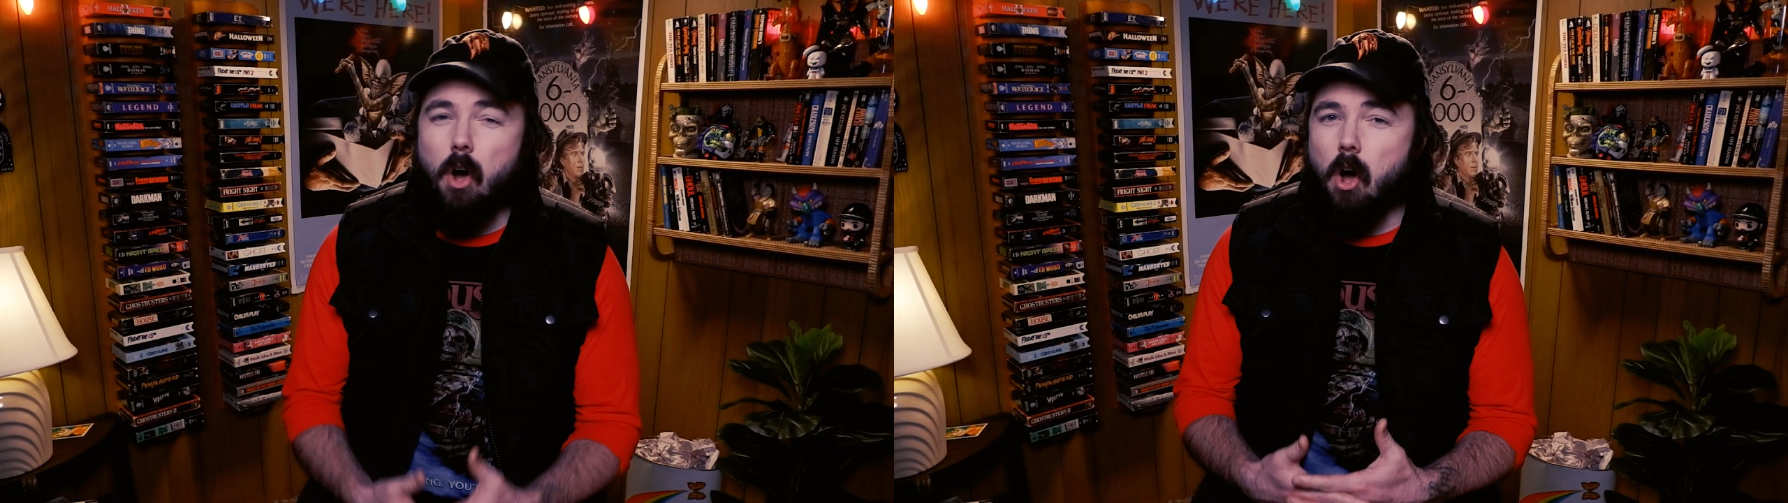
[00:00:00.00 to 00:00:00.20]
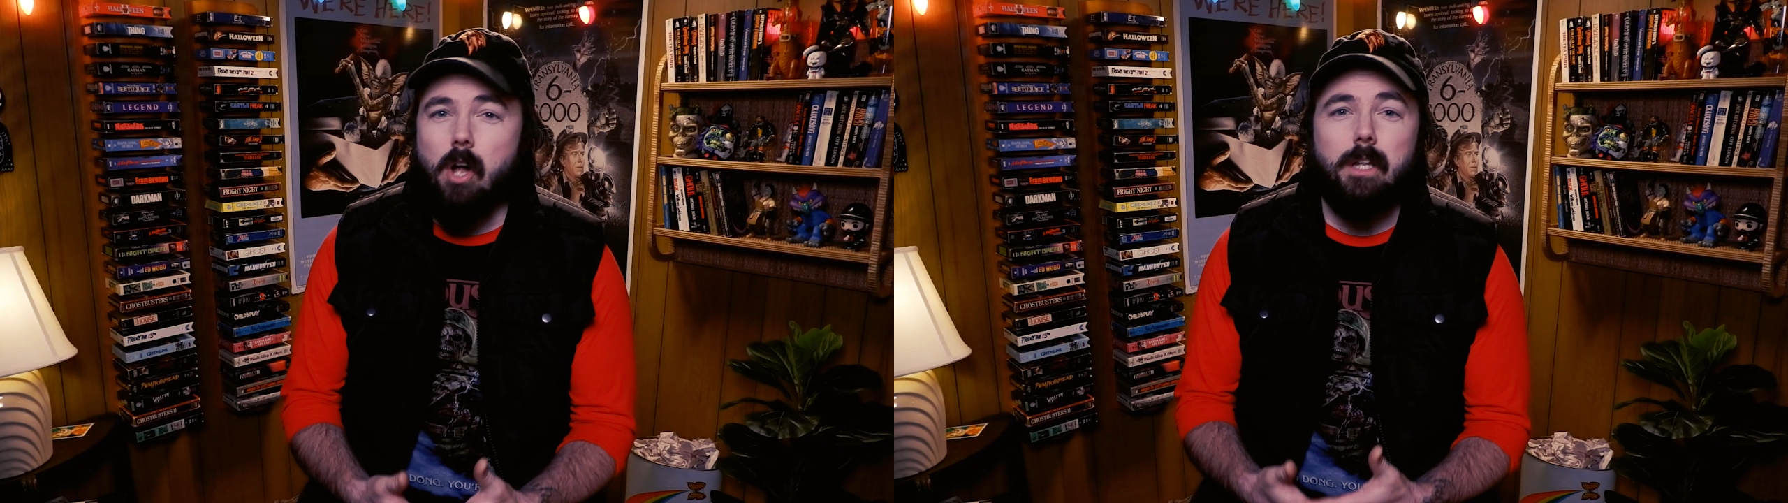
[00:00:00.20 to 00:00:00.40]

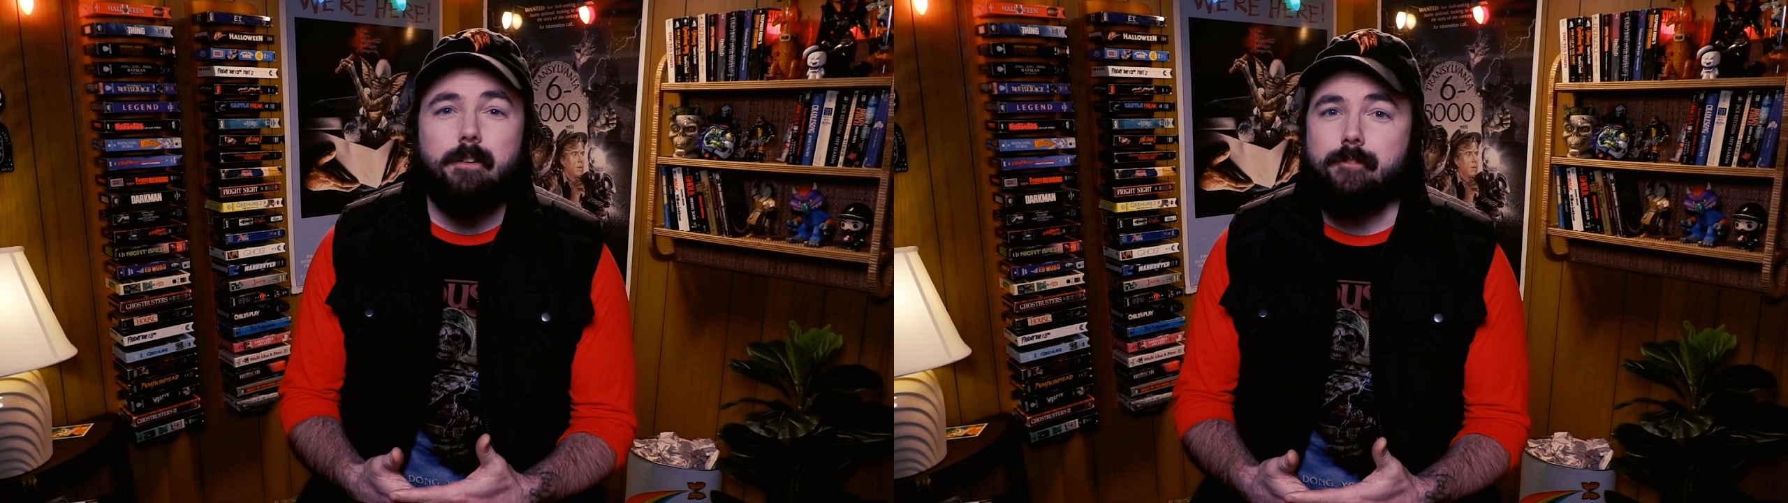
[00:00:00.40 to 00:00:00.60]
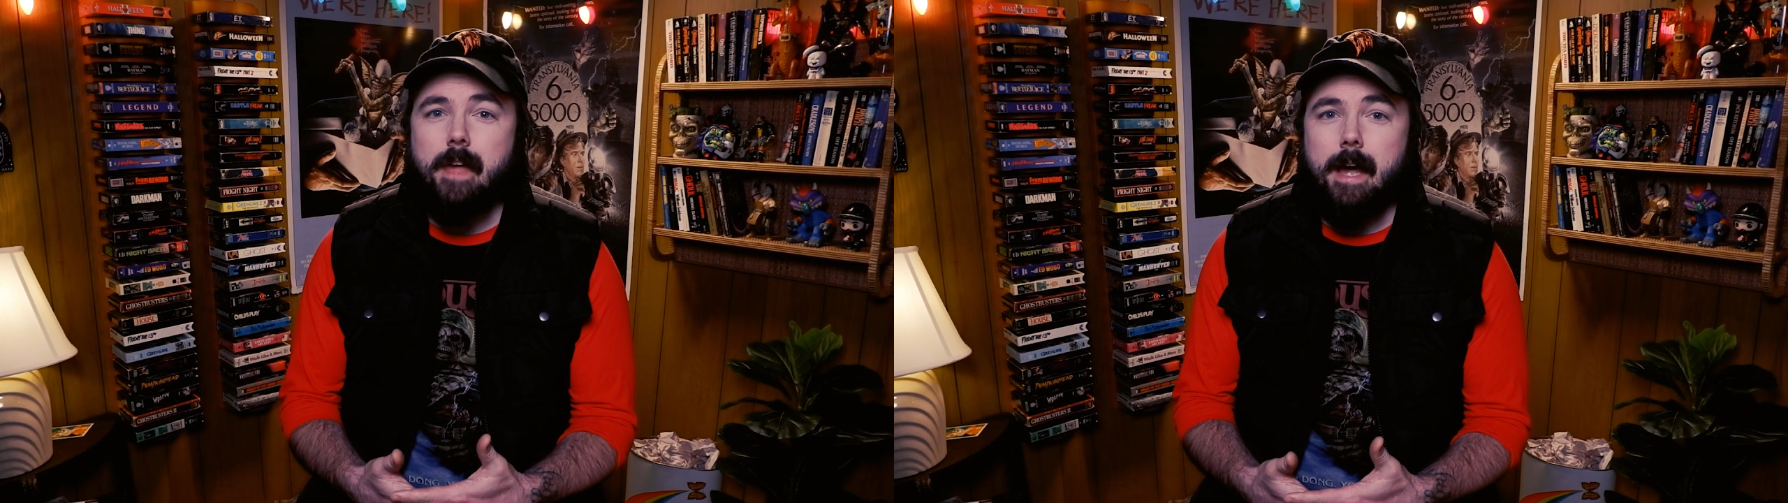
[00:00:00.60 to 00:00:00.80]
all
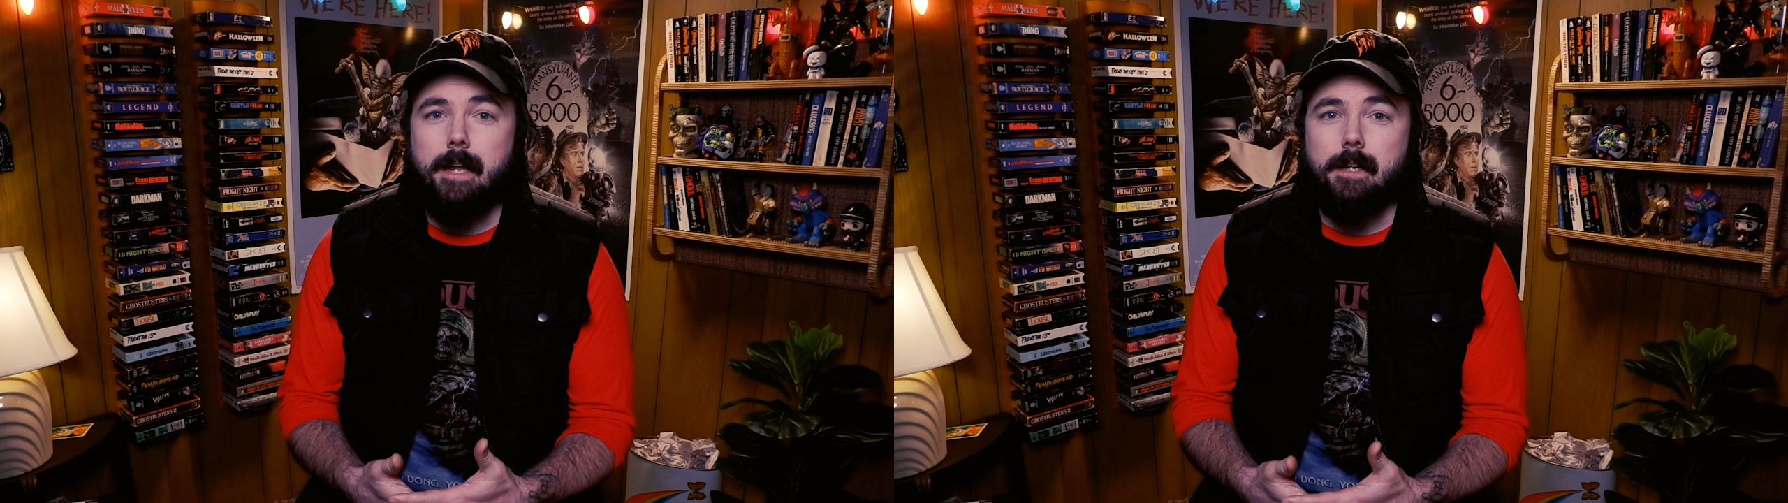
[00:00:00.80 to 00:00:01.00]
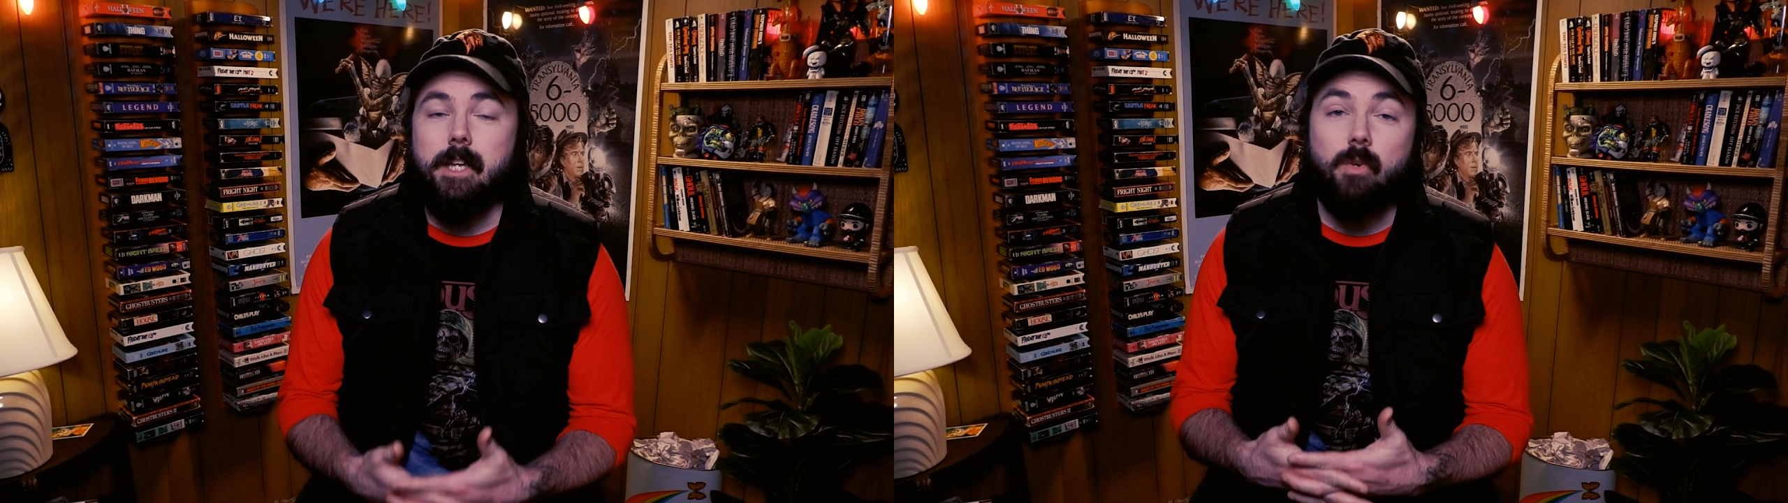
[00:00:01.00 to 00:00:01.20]
of
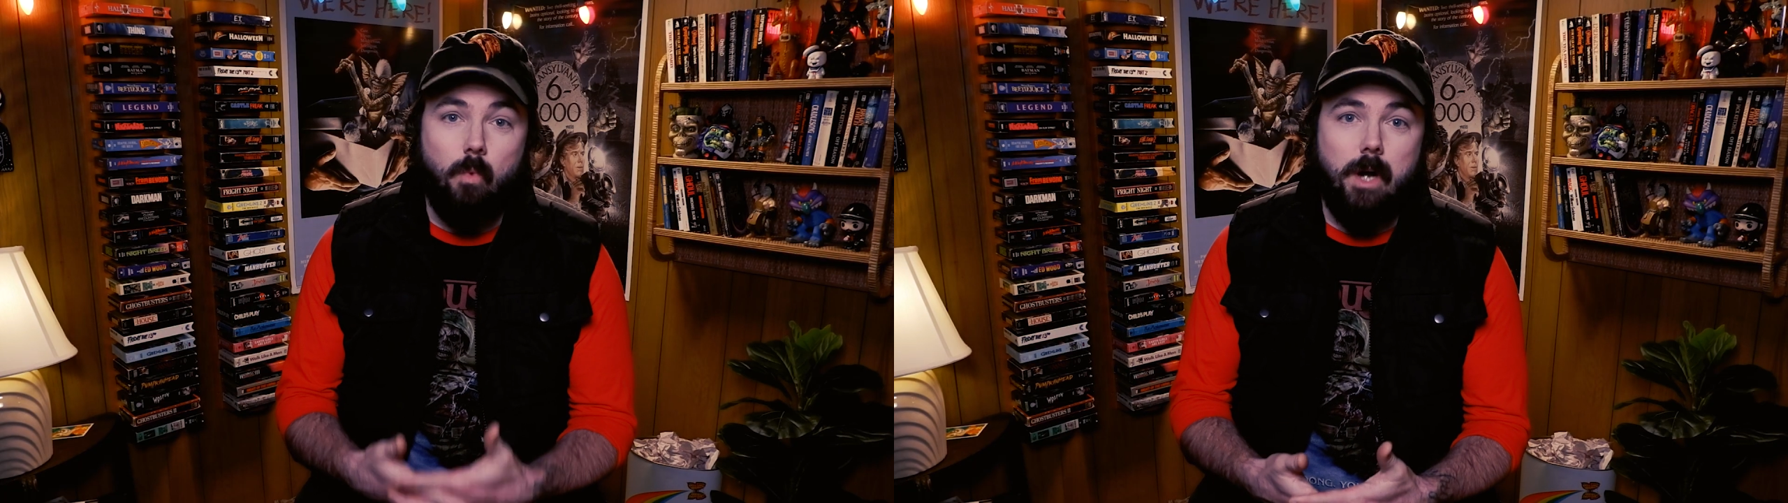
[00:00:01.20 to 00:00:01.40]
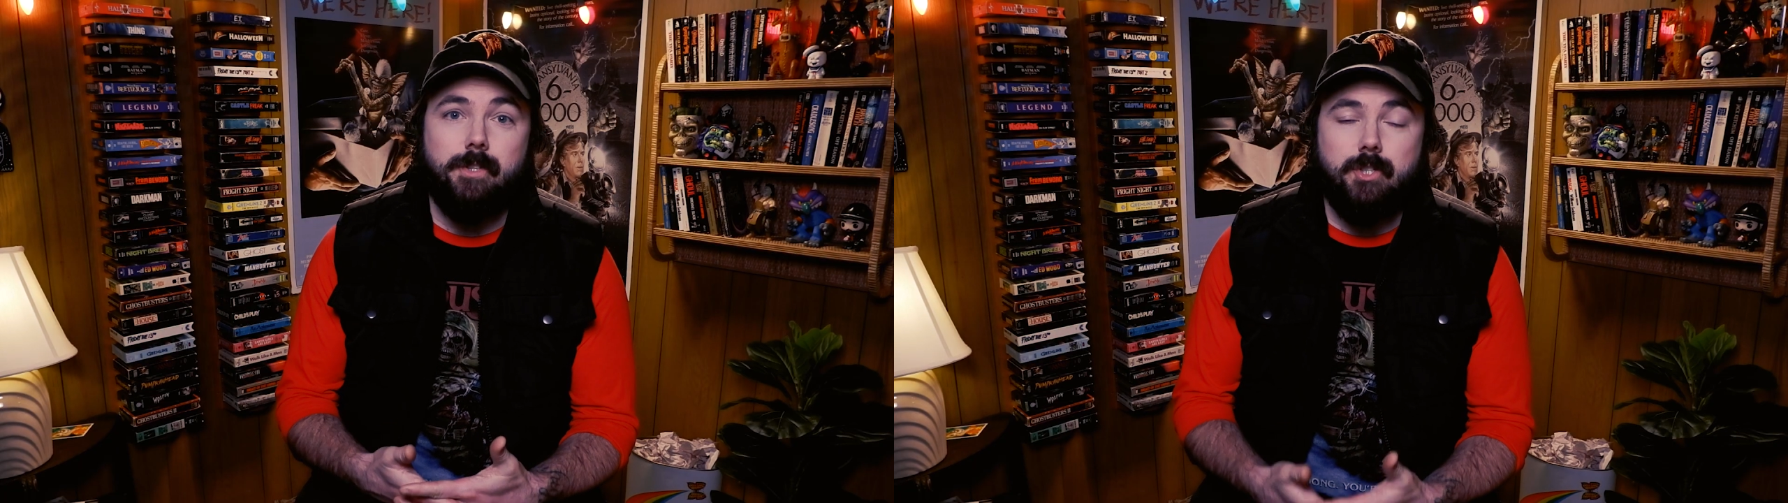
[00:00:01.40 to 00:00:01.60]
that
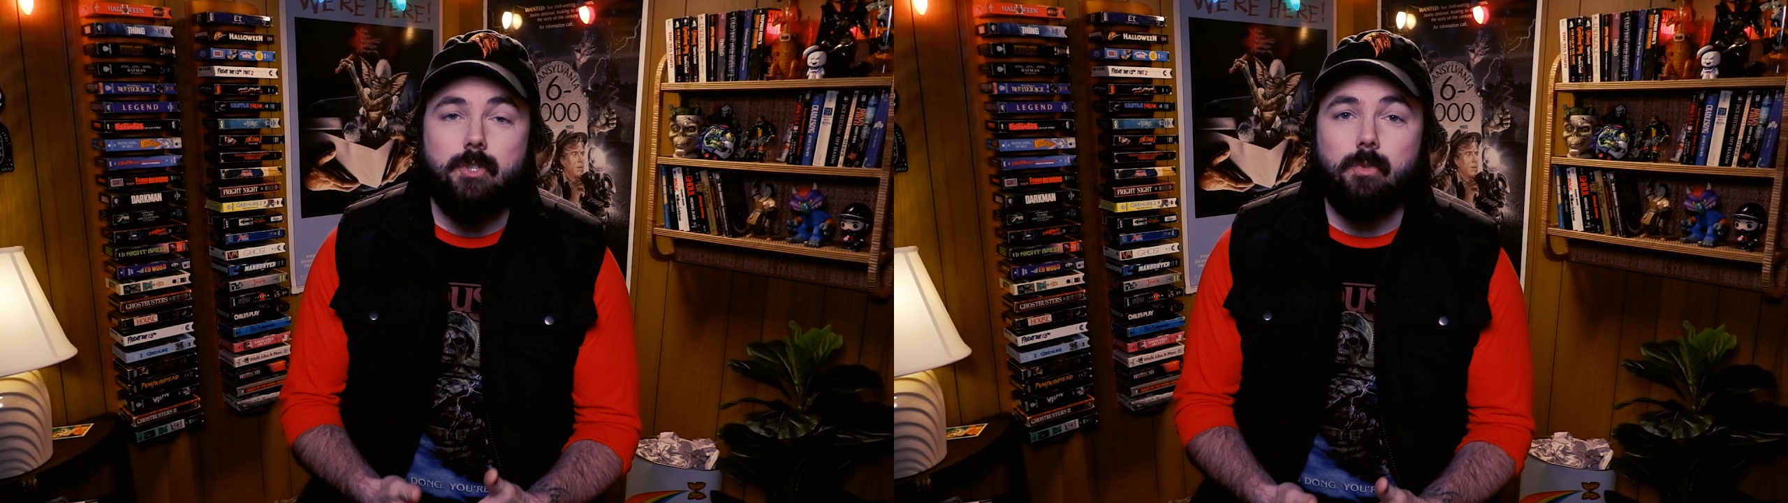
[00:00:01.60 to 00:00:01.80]
in one